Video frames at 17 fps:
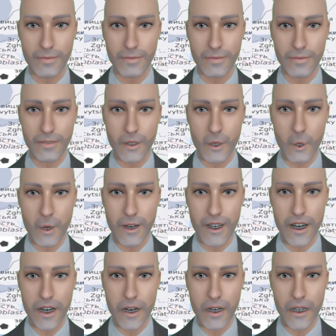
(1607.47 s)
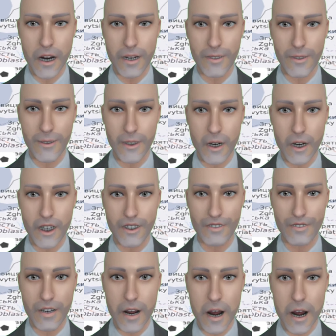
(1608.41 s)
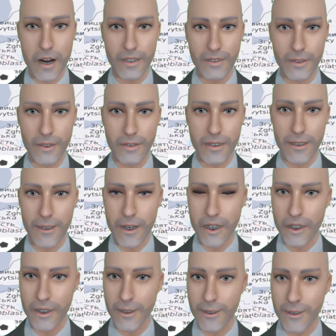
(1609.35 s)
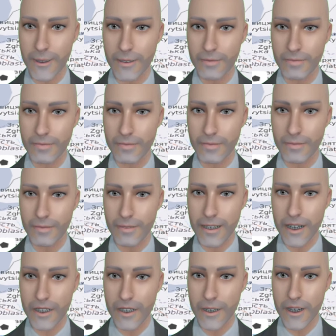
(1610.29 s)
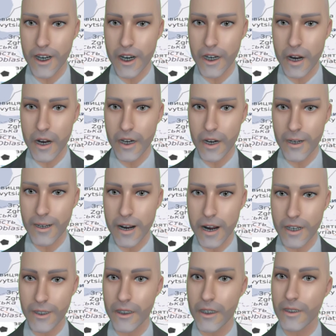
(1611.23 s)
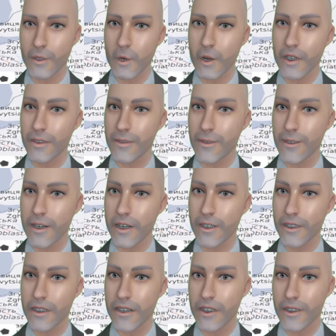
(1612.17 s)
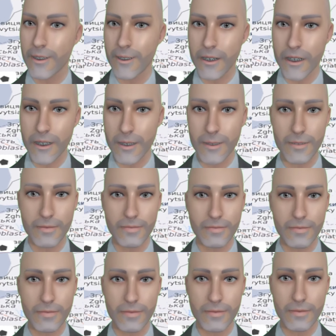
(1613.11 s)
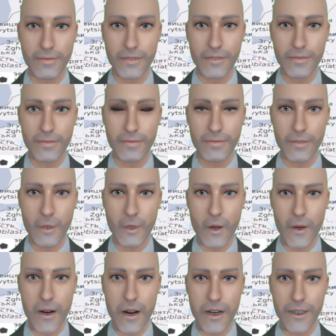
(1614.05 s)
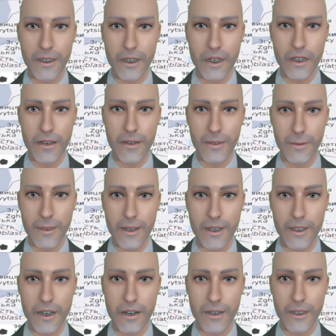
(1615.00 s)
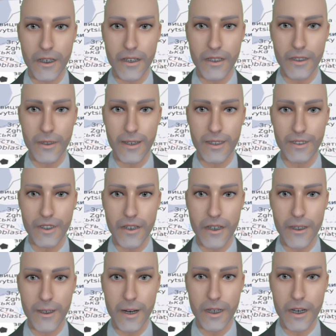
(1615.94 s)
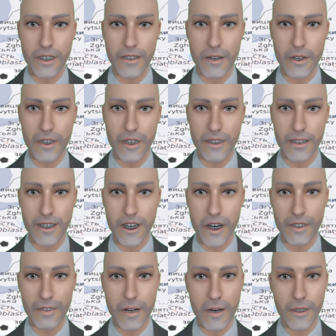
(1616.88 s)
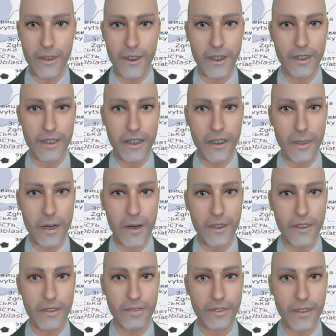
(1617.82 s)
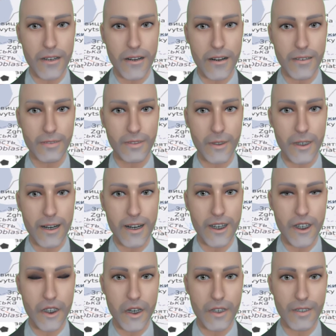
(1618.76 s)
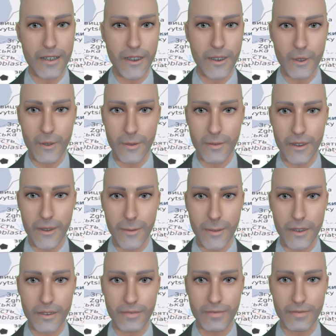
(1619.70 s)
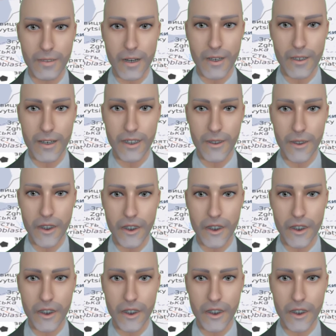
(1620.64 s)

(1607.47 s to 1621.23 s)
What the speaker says: 2 Russian helicopters launched 5 missiles at a position on those outskirts. 1 person was killed, 6 wounded. 4 hours ago here, President Zelensky gratefully accepted the invitation of partners to take part in key international events from German Federal